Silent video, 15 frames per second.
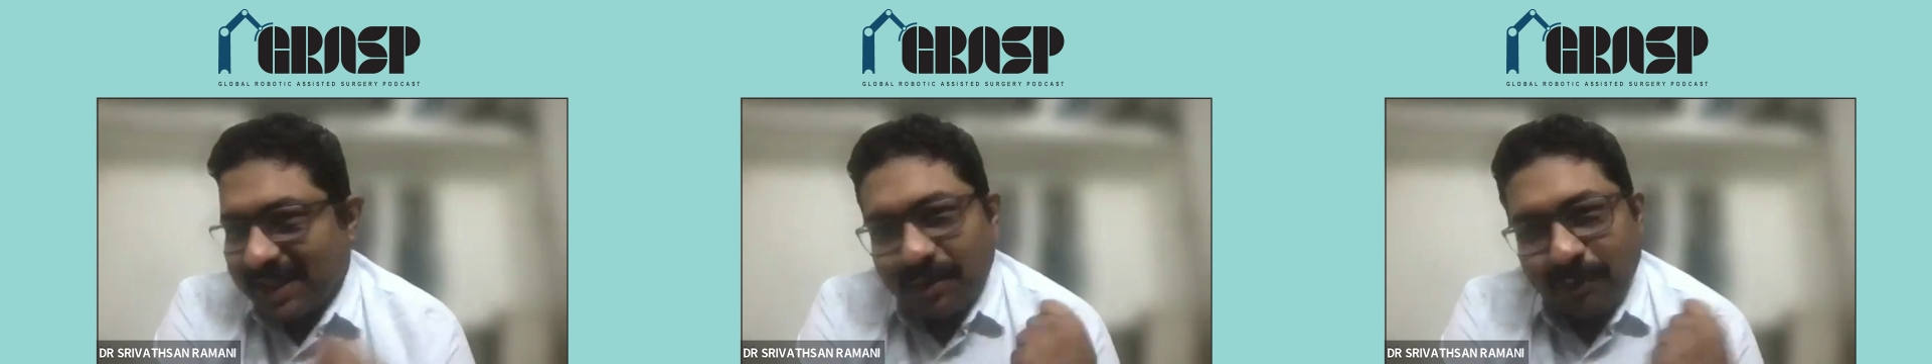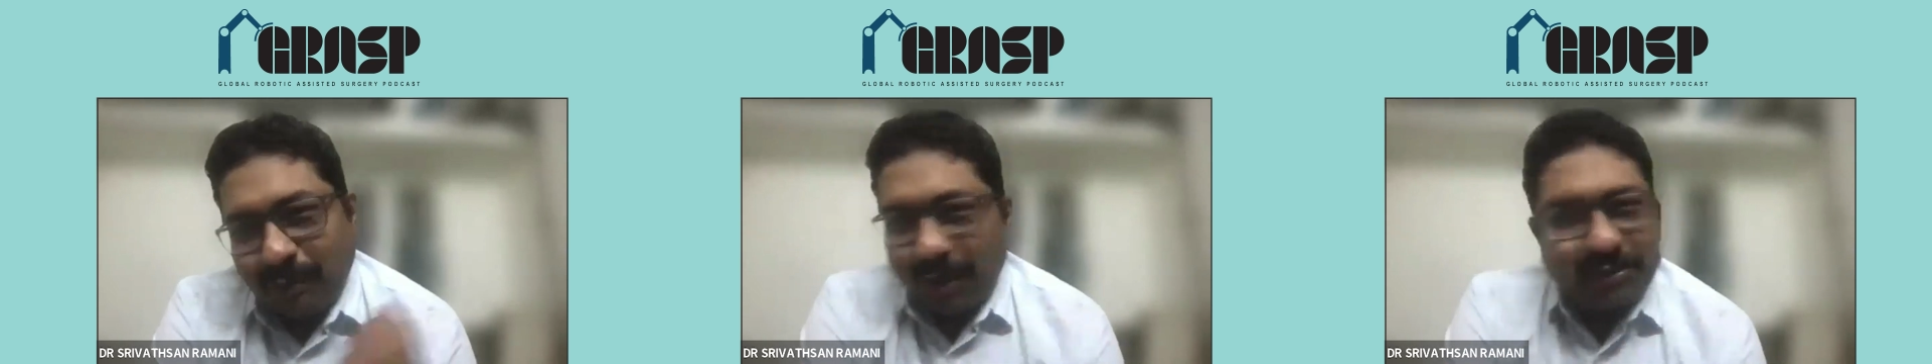
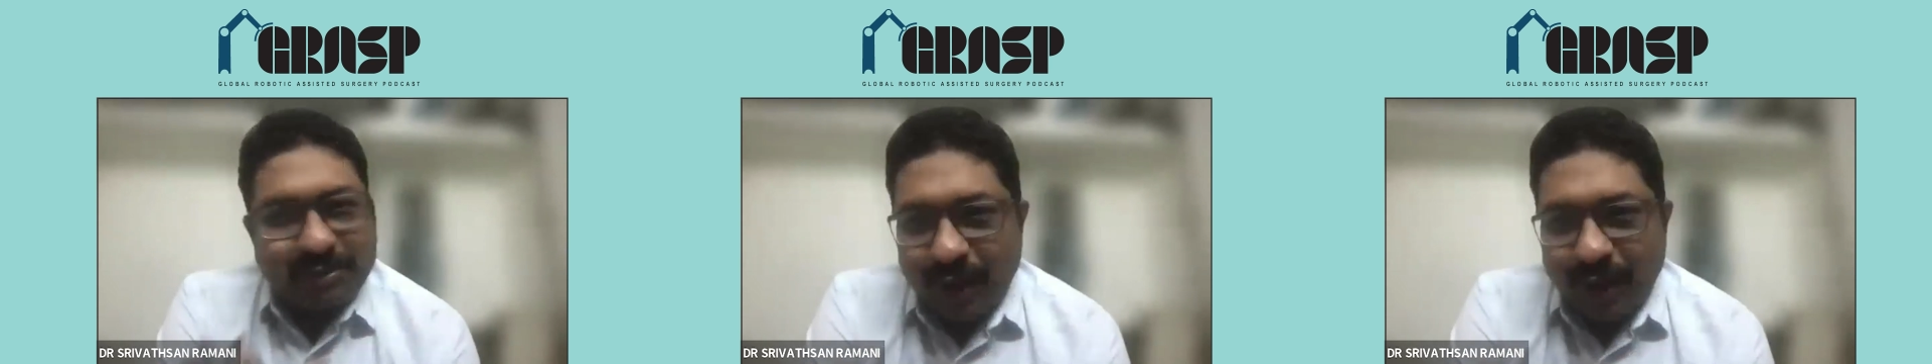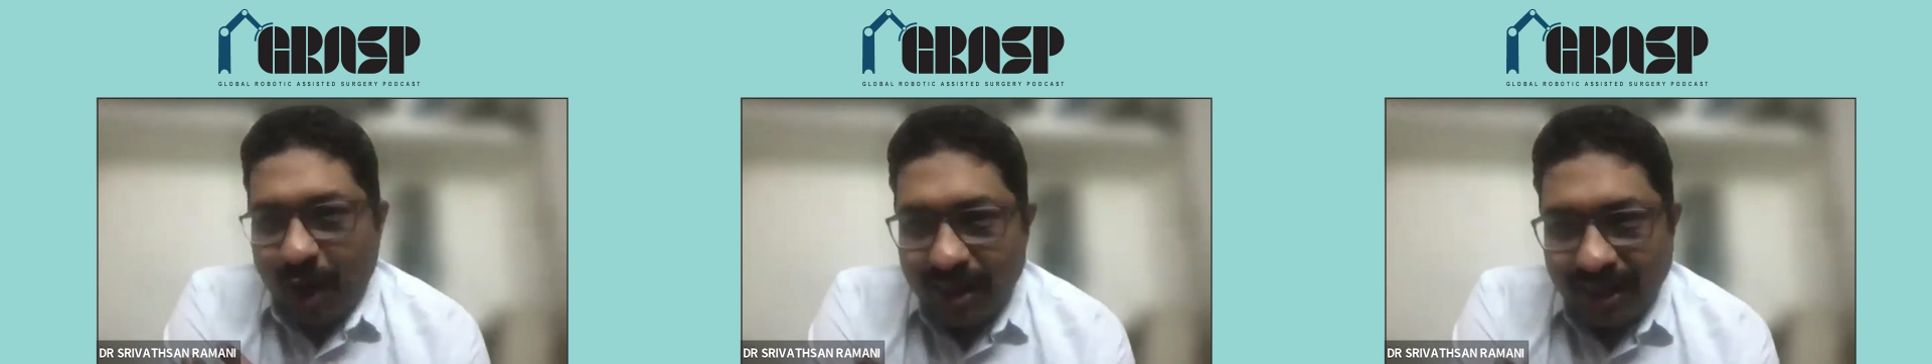what we
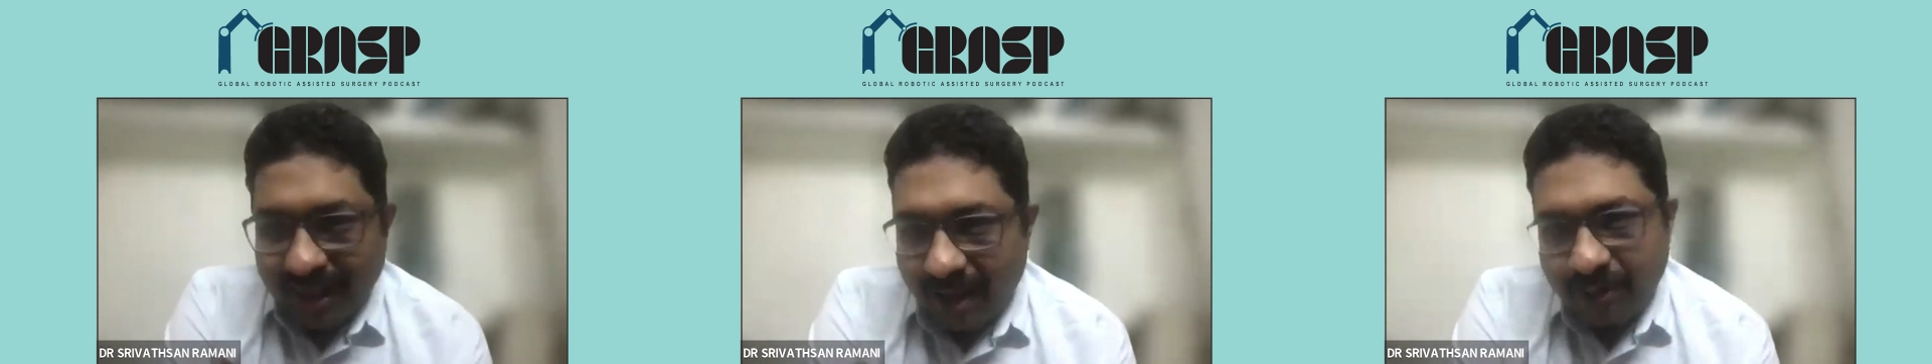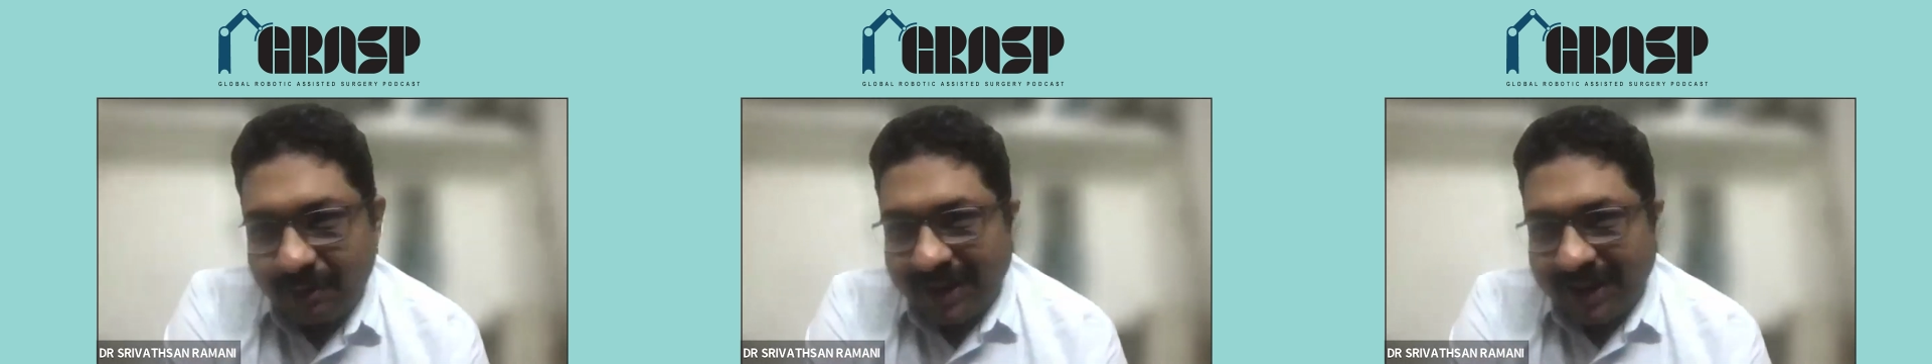all
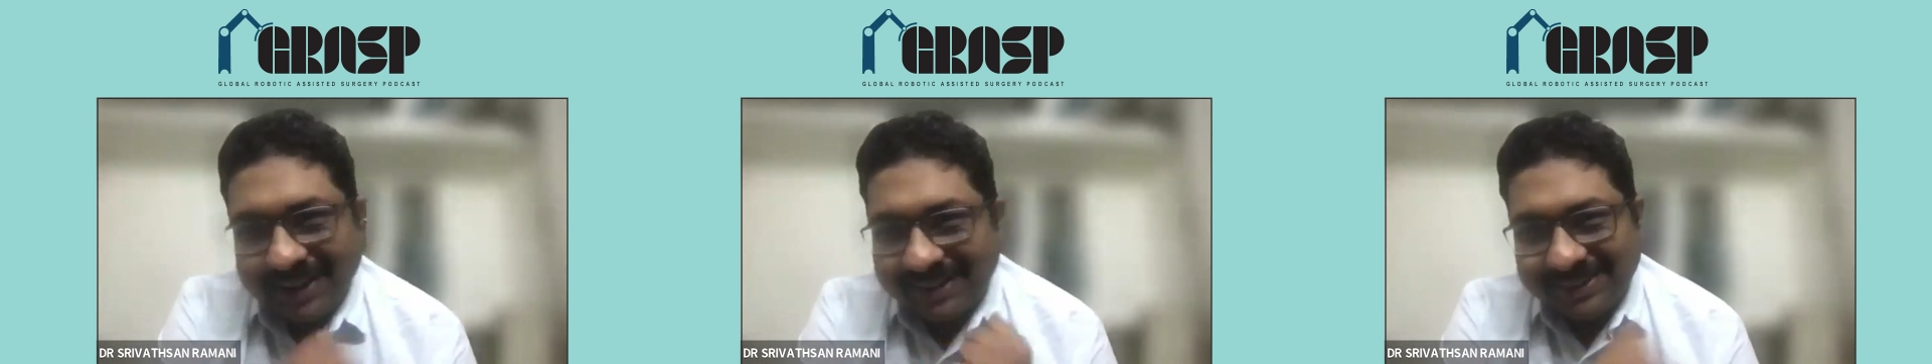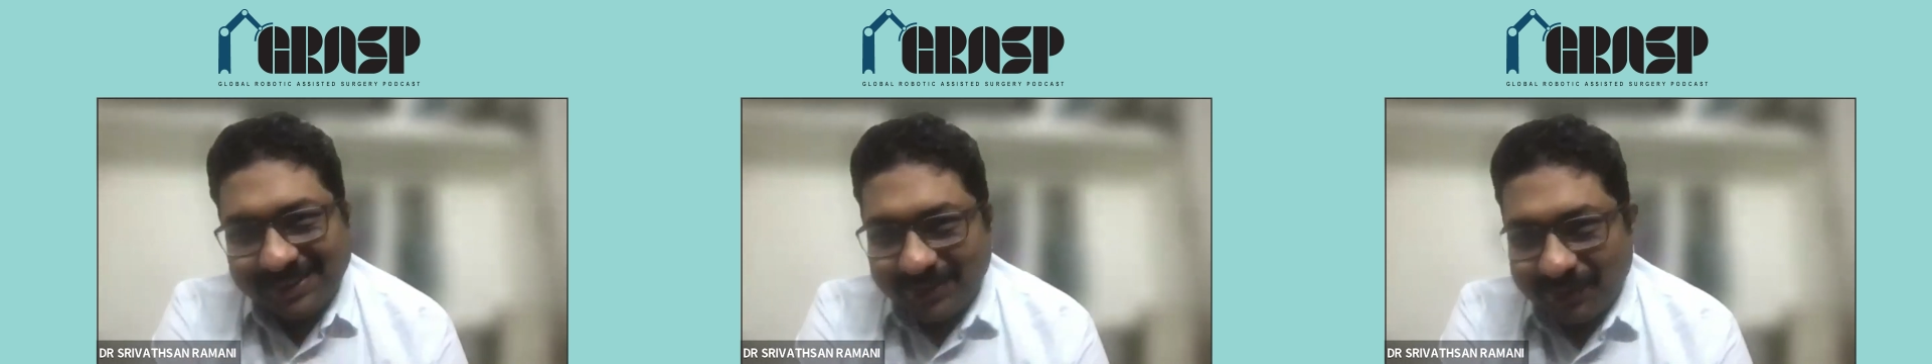love and
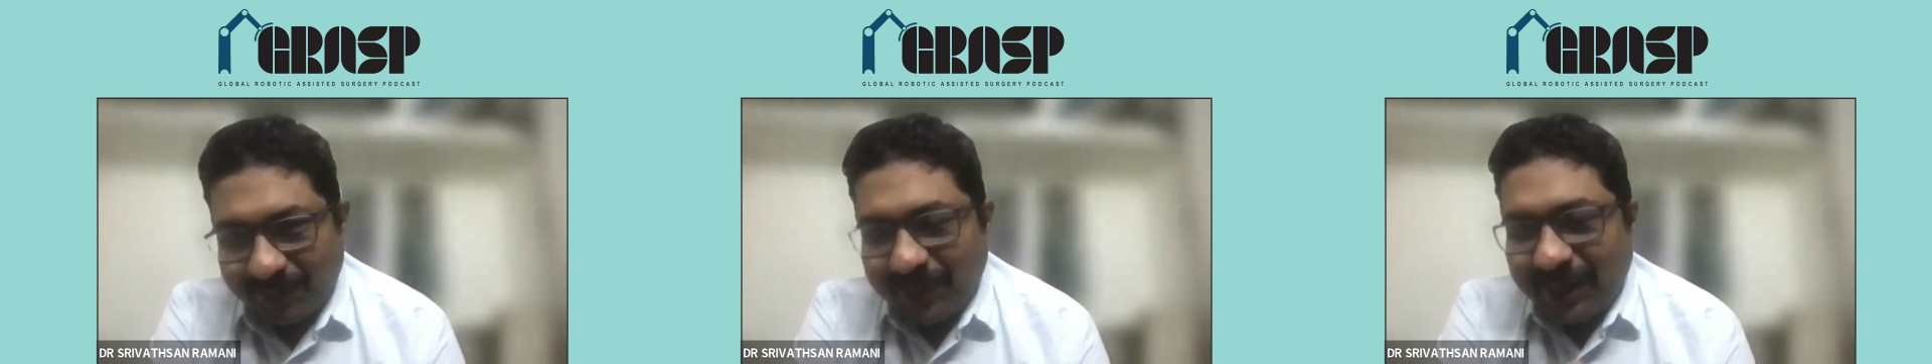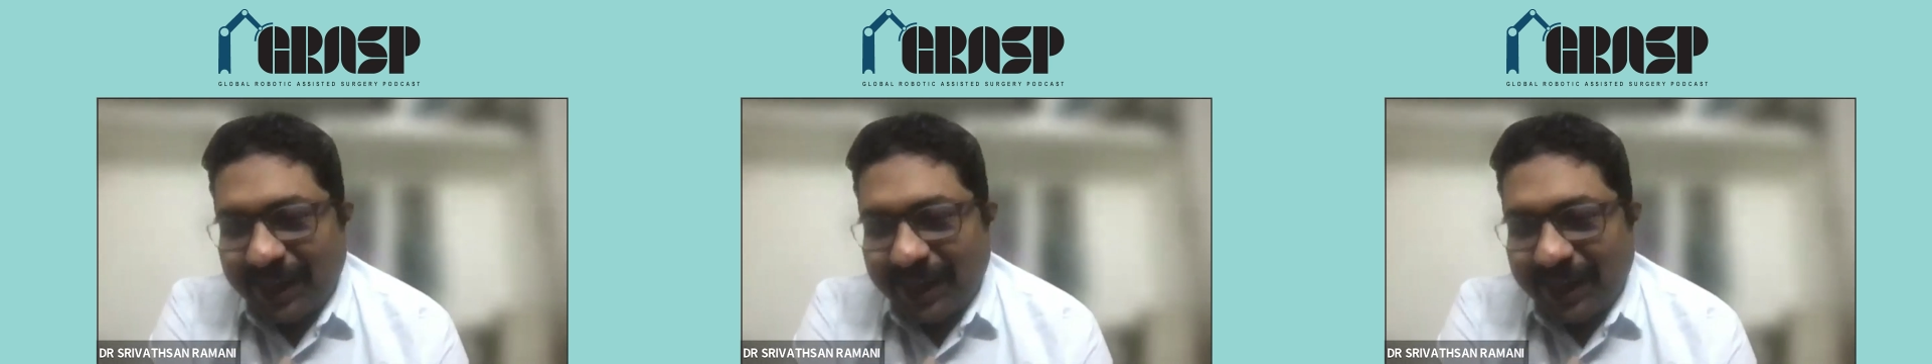do.